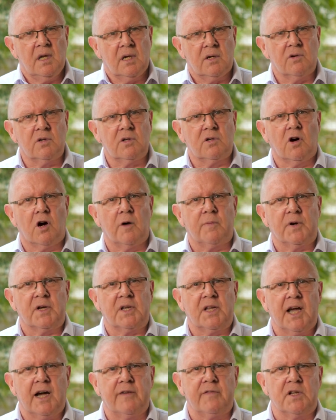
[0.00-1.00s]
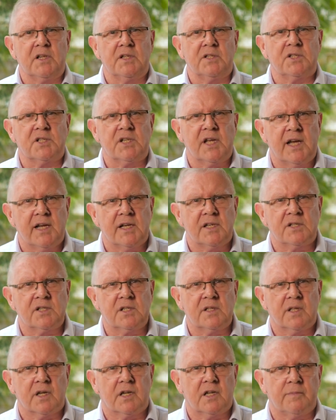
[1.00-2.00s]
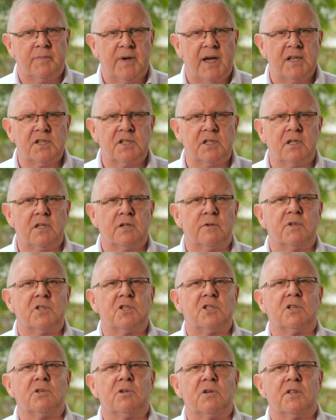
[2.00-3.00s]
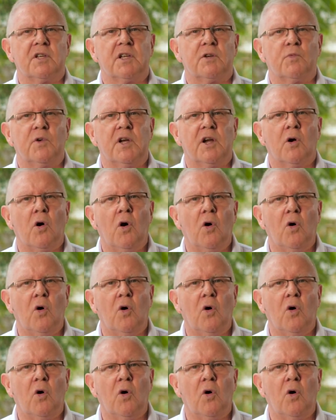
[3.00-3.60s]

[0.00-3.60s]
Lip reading: Good corporate governance has the capacity to ensure that we're